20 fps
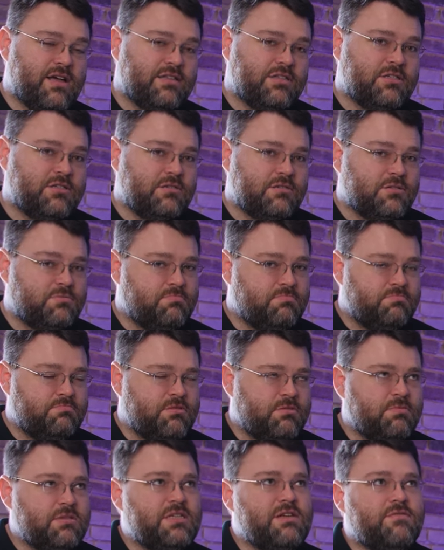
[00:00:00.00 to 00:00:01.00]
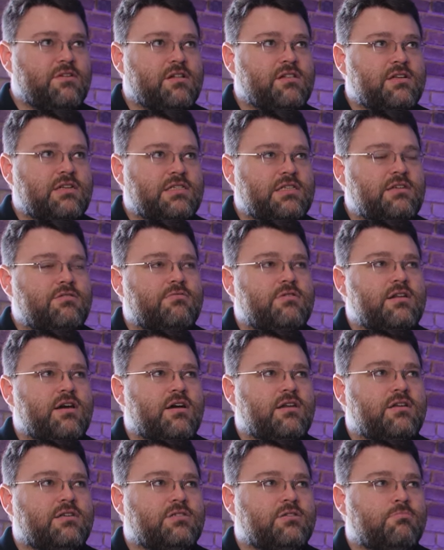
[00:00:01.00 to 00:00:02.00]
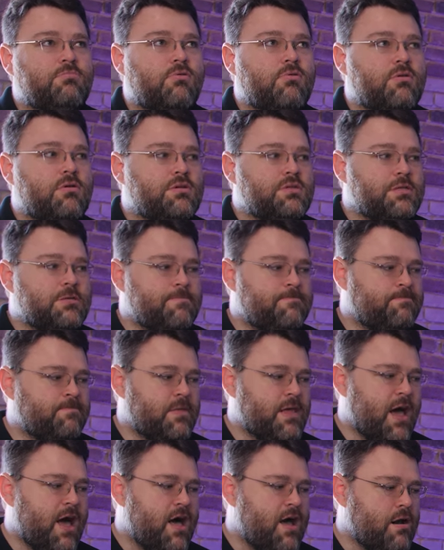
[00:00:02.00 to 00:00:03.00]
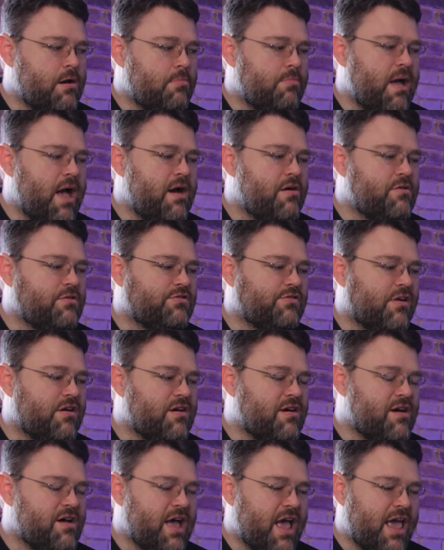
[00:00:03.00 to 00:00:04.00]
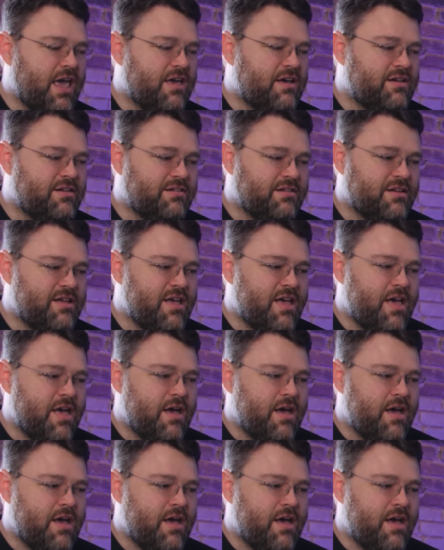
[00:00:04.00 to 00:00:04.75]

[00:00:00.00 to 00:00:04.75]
And specifically, Z390 supports the higher power draw and